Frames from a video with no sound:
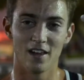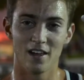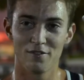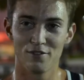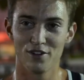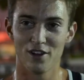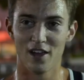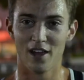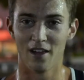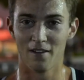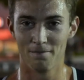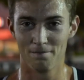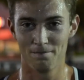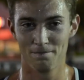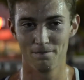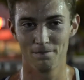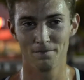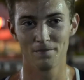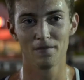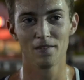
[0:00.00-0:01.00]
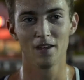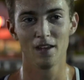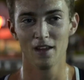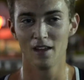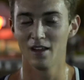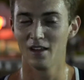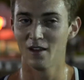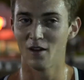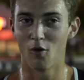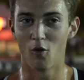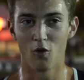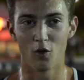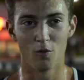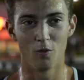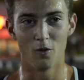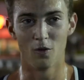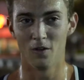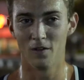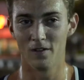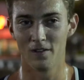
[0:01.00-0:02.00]
every day.
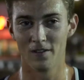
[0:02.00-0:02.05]
Horrible.